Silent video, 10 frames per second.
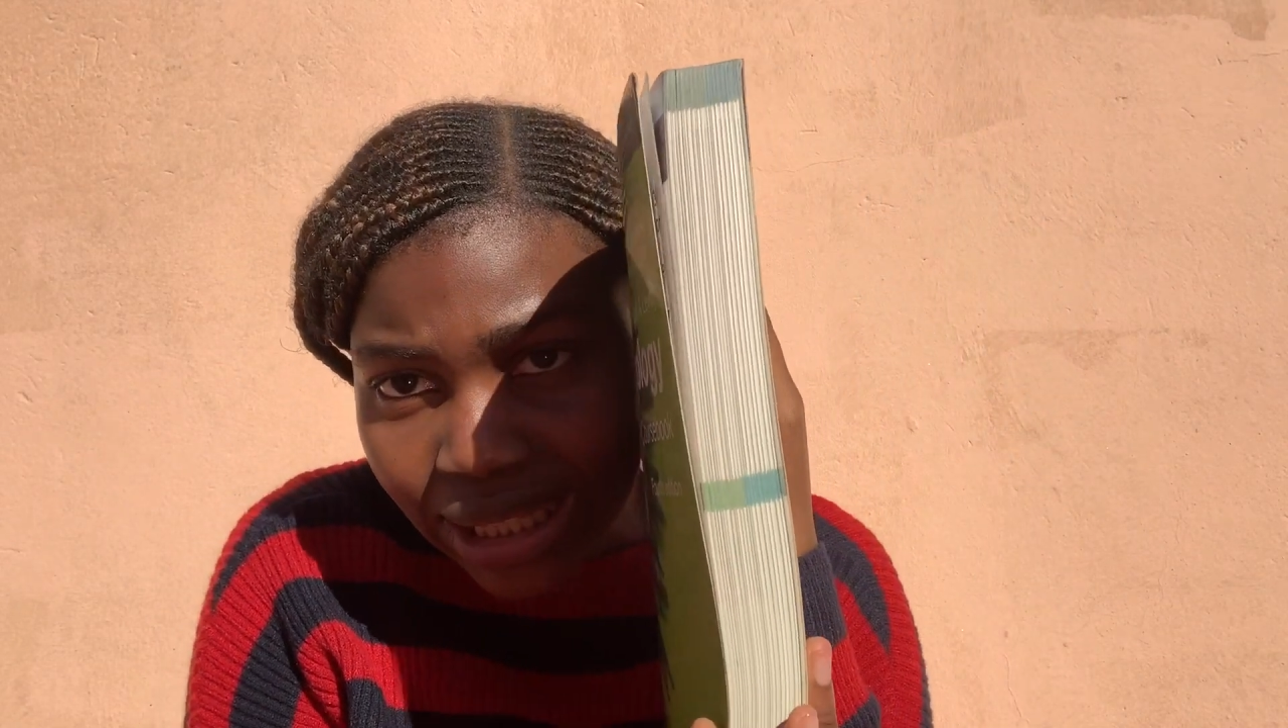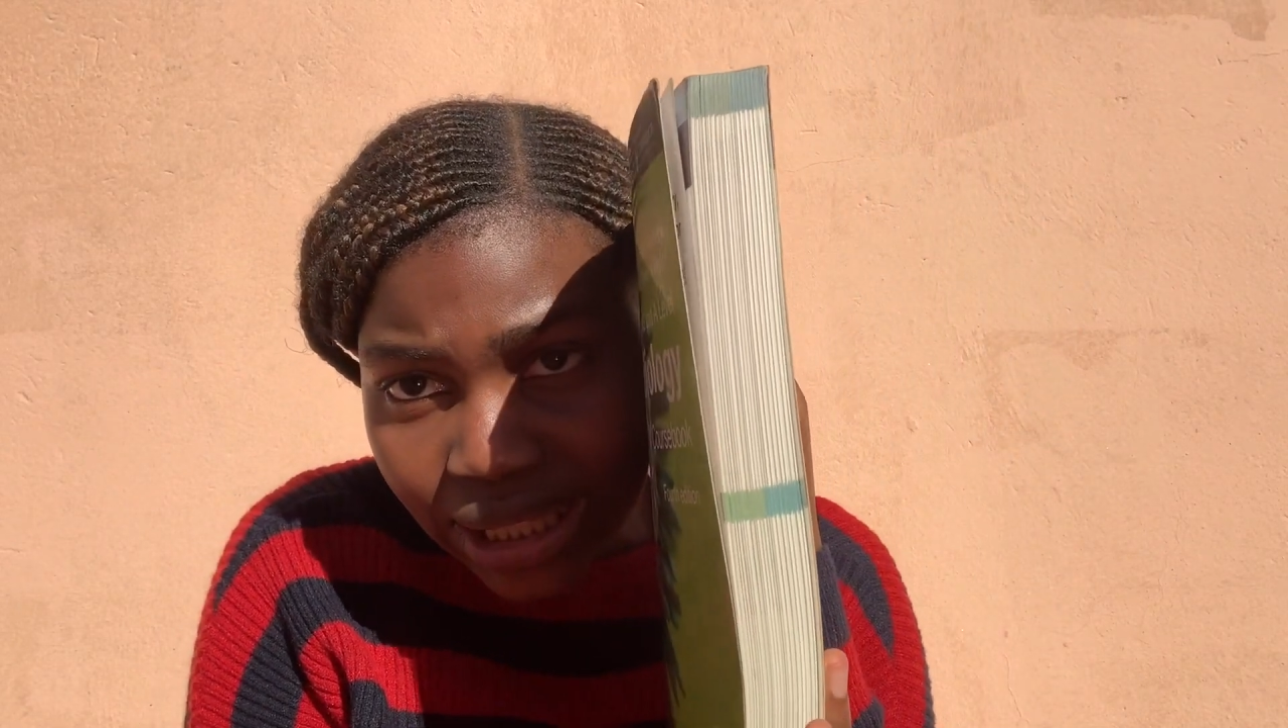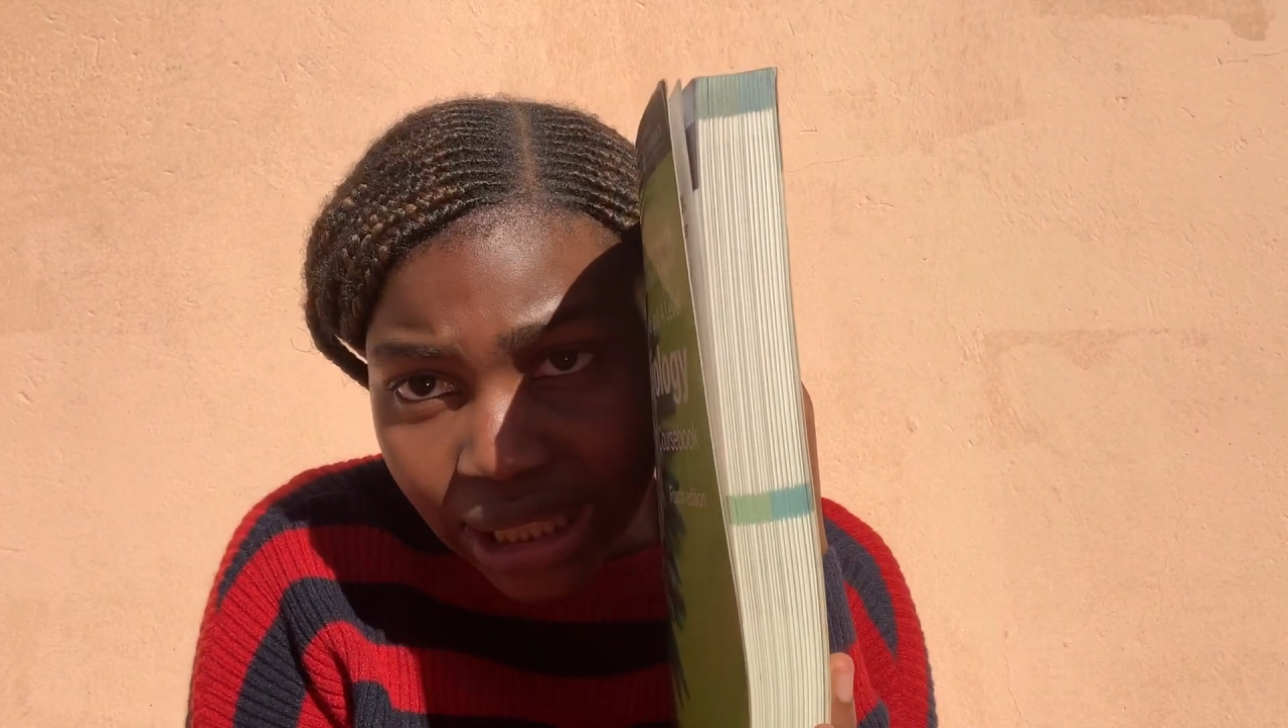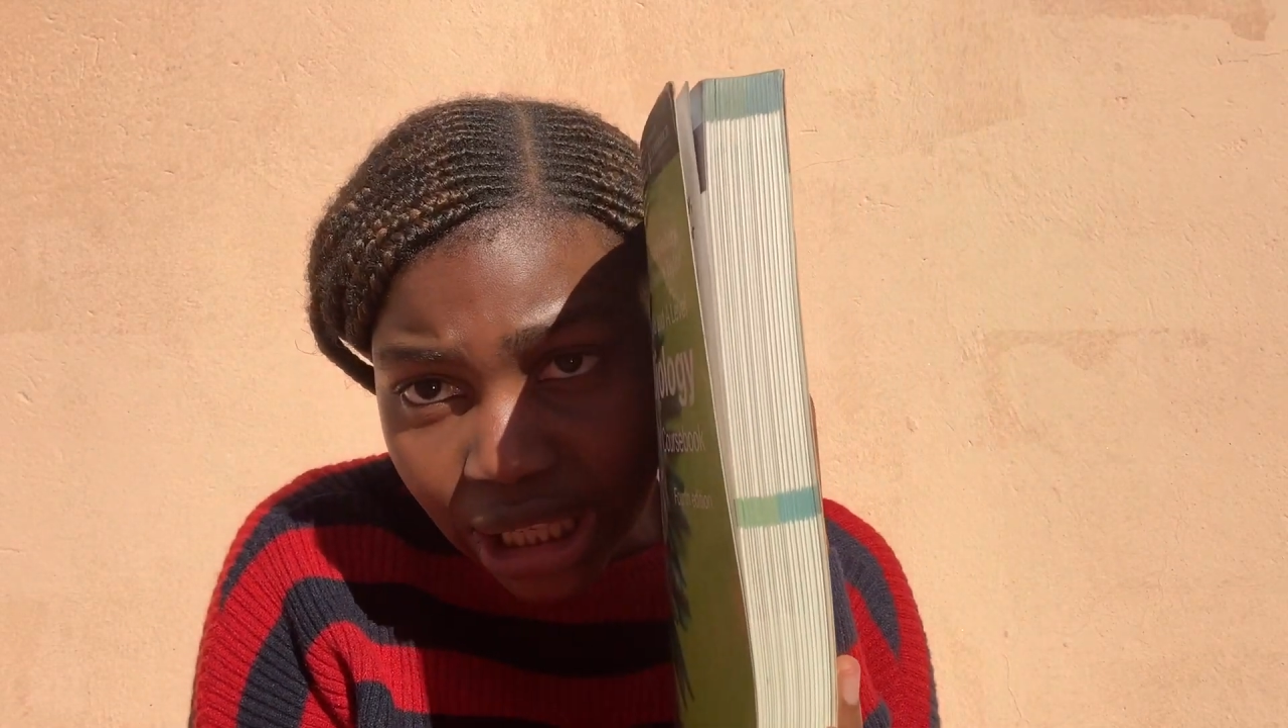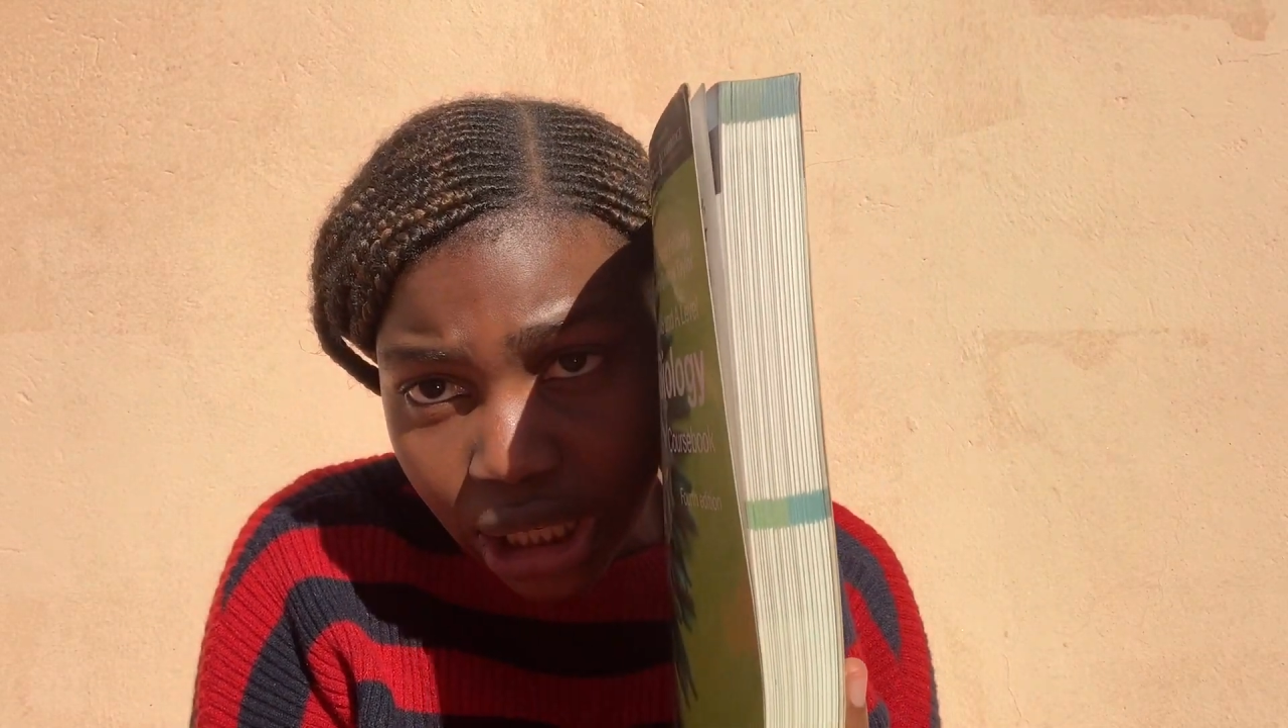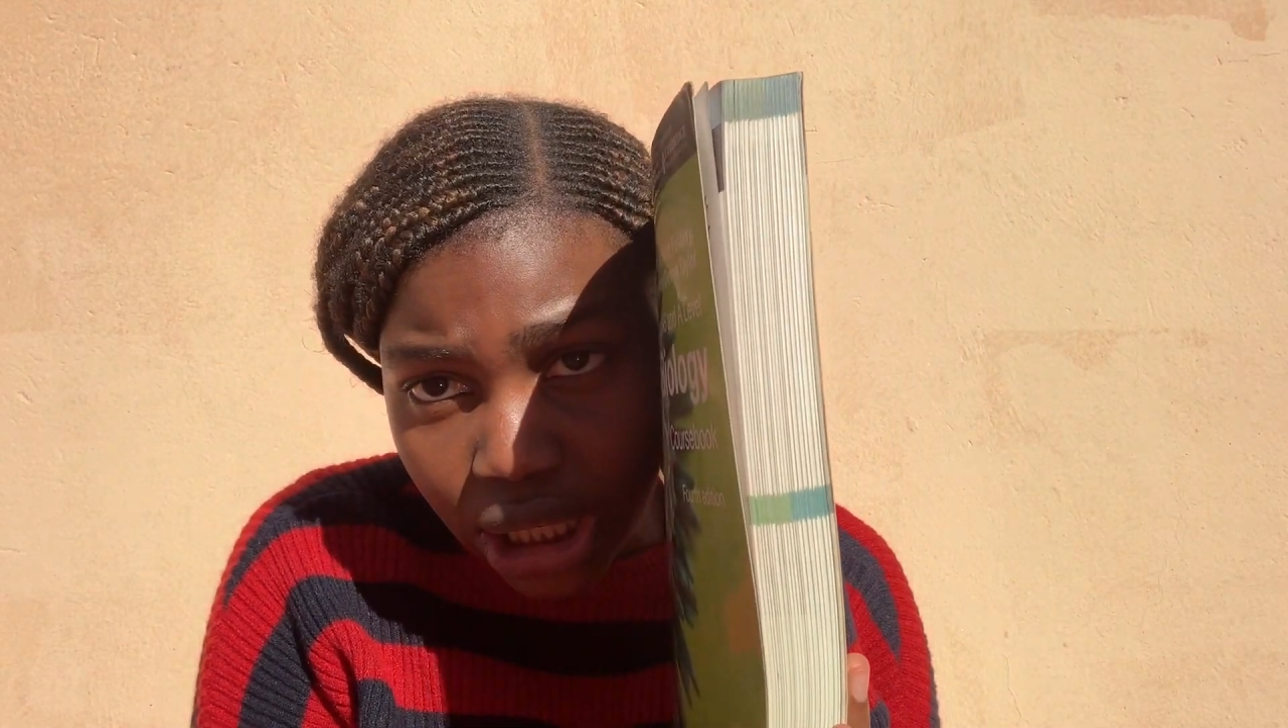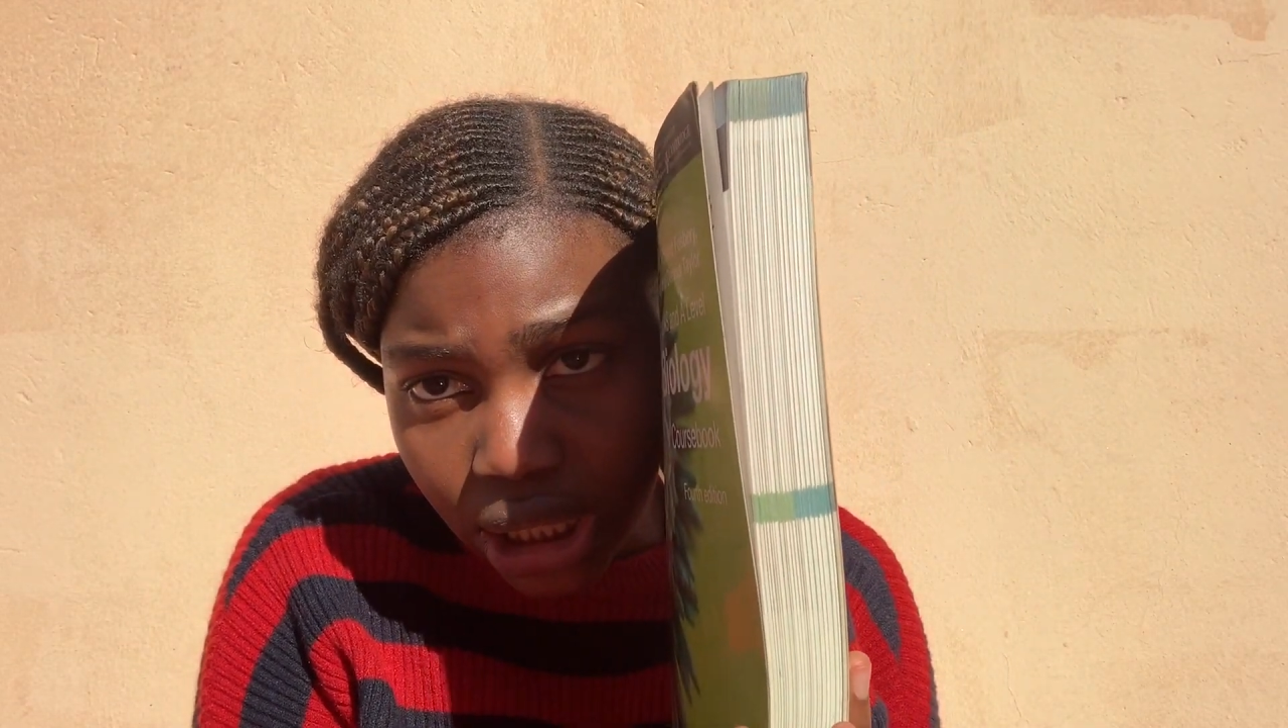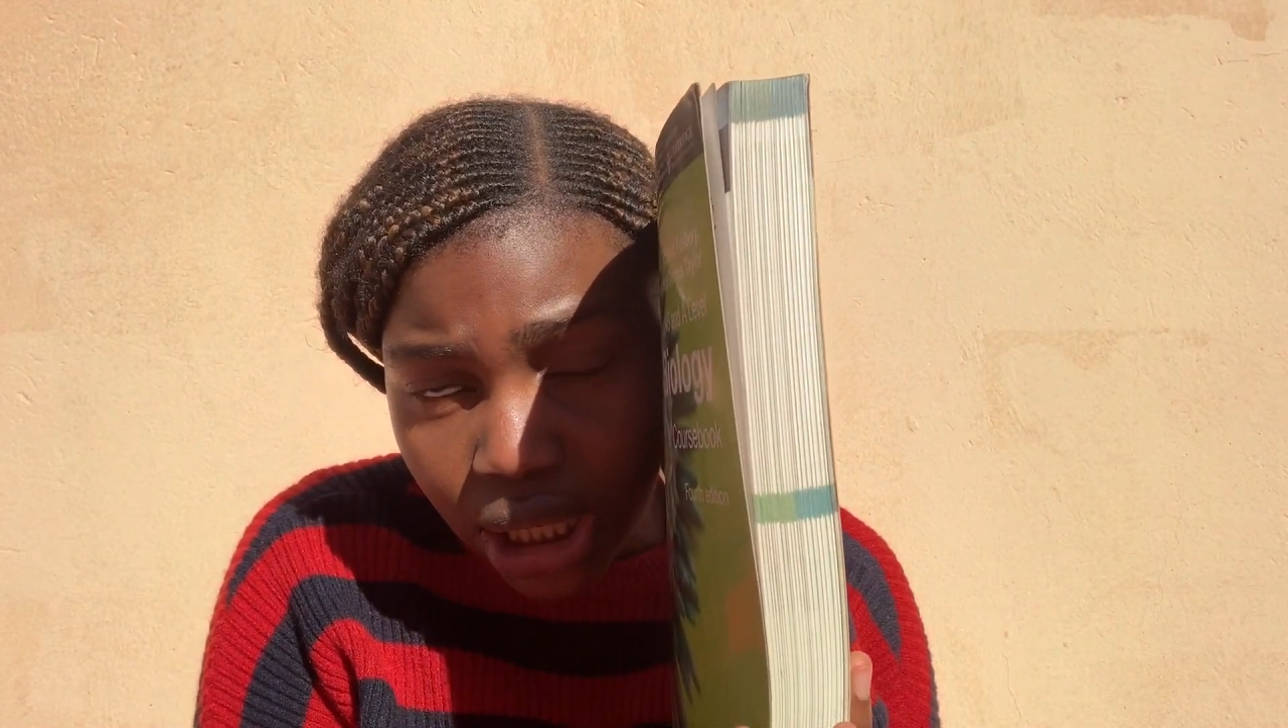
thick